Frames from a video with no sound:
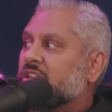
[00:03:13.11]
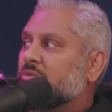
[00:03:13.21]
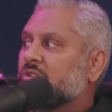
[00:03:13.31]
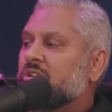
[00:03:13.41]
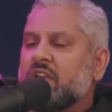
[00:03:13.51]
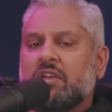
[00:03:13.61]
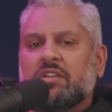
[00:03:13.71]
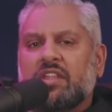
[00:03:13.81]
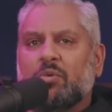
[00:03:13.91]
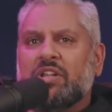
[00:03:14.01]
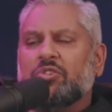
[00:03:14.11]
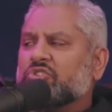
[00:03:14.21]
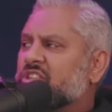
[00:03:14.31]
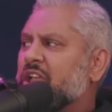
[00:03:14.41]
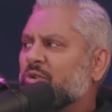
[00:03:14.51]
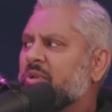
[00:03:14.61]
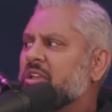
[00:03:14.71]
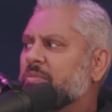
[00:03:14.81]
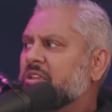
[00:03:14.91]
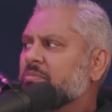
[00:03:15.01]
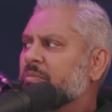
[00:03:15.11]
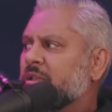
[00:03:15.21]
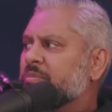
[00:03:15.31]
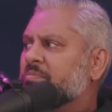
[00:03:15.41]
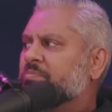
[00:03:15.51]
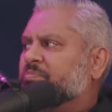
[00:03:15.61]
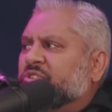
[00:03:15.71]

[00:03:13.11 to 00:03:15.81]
they would they would either say or make me make me